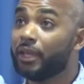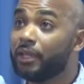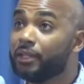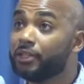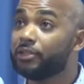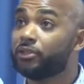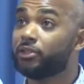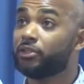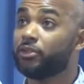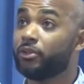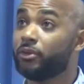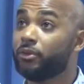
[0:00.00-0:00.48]

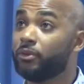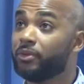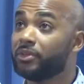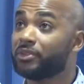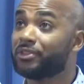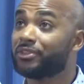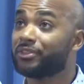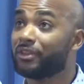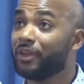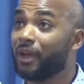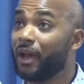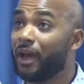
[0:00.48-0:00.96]
into the
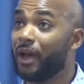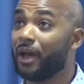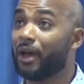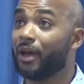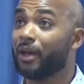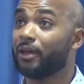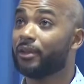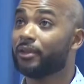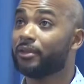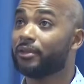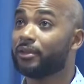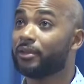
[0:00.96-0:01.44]
sky.
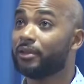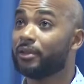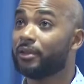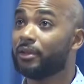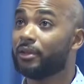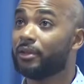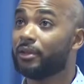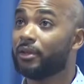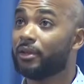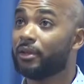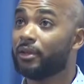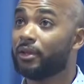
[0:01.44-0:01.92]

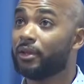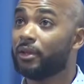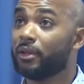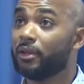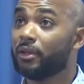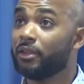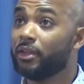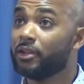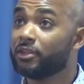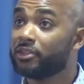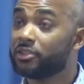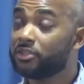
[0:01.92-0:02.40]

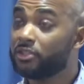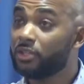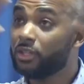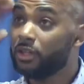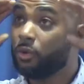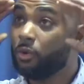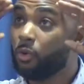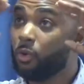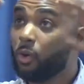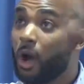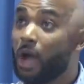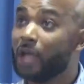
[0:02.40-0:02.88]
They're
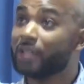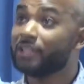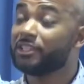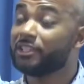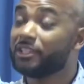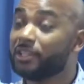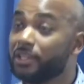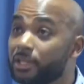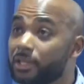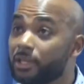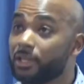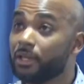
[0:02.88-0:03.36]
still
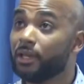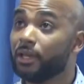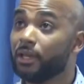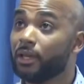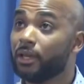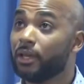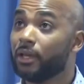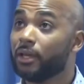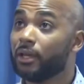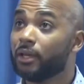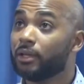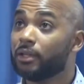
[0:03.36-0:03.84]
watching
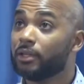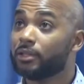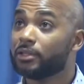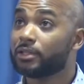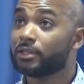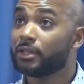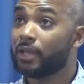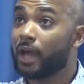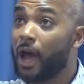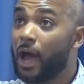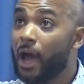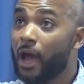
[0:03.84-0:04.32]
the
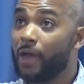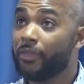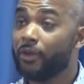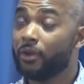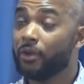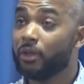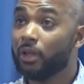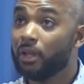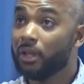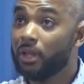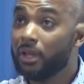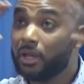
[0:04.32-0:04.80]
sky.
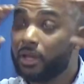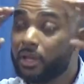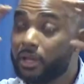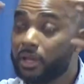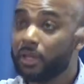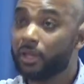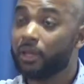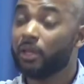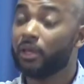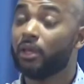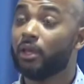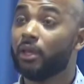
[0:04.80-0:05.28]
They're
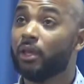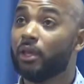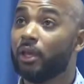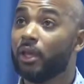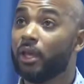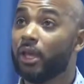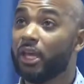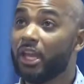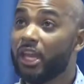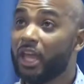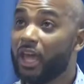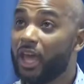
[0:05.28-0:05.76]
looking
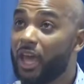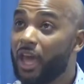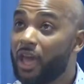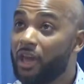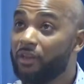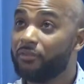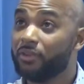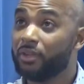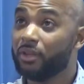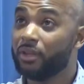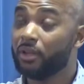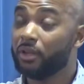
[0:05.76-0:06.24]
in the
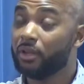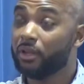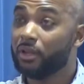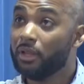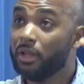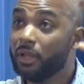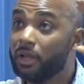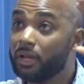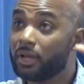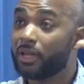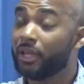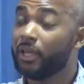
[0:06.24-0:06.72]
heaven. They're
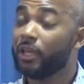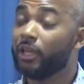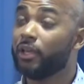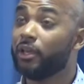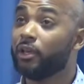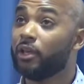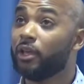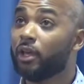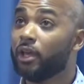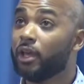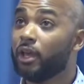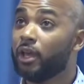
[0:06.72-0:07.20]

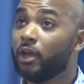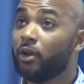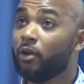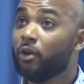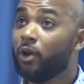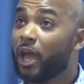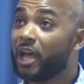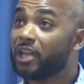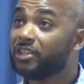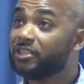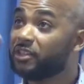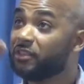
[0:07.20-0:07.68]
looking
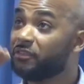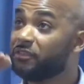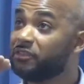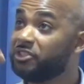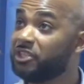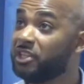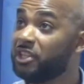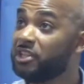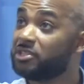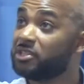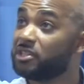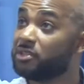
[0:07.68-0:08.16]
as if
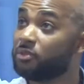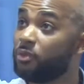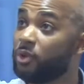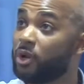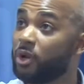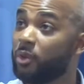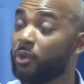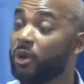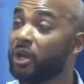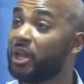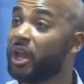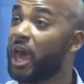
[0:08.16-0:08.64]
Jesus,
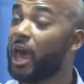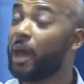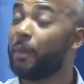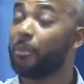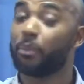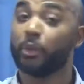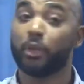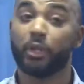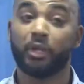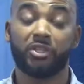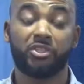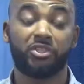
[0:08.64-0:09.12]
what, what
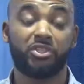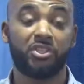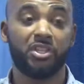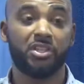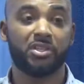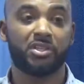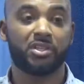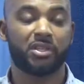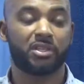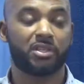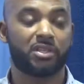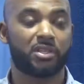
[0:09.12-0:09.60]
happened to
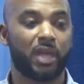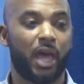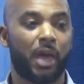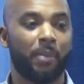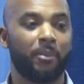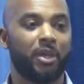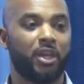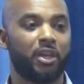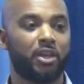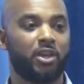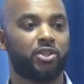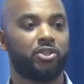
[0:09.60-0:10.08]
Jesus? I
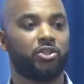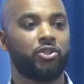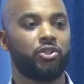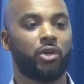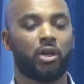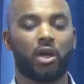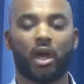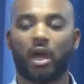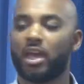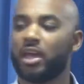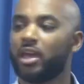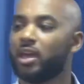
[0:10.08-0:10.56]
mean, could
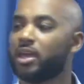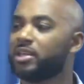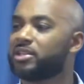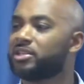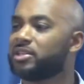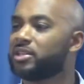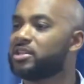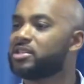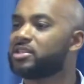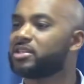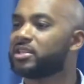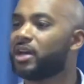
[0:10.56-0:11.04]
you,
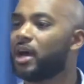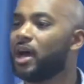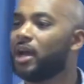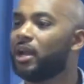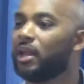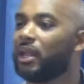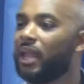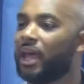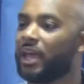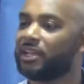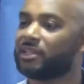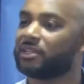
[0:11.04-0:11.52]
it's, it's kind
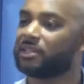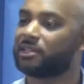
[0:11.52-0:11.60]
of like